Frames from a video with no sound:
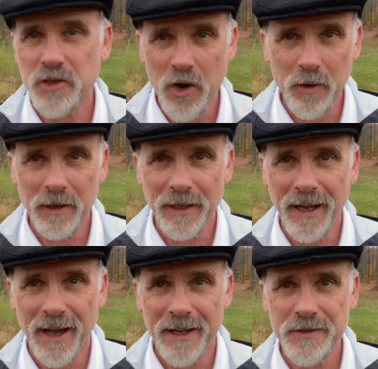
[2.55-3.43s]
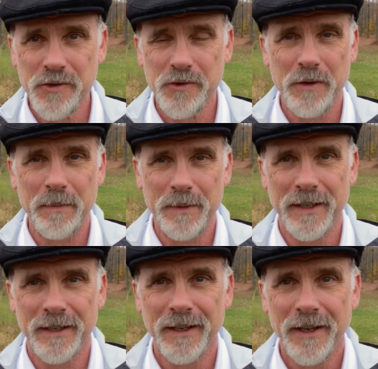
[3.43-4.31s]
totally
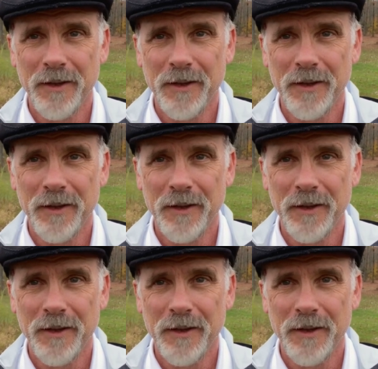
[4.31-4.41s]
unscripted